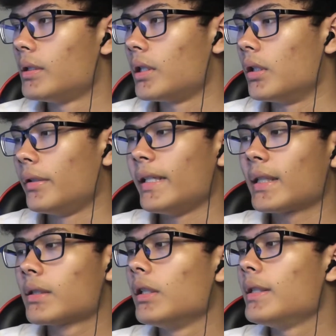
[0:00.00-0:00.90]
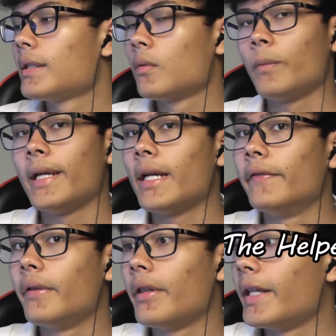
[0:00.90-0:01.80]
So next on the list we
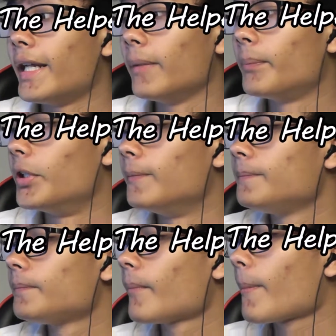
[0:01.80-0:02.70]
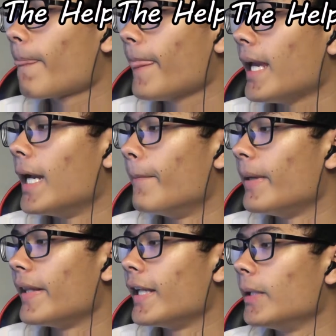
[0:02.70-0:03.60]
have the helper,
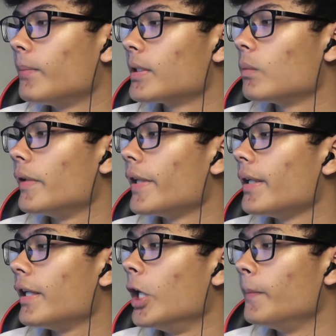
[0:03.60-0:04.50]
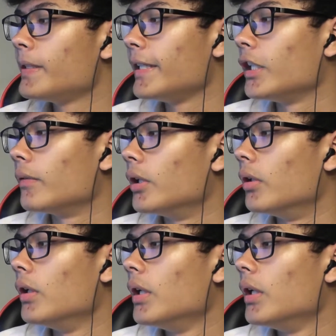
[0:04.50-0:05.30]
and the helper is the one that helps the hero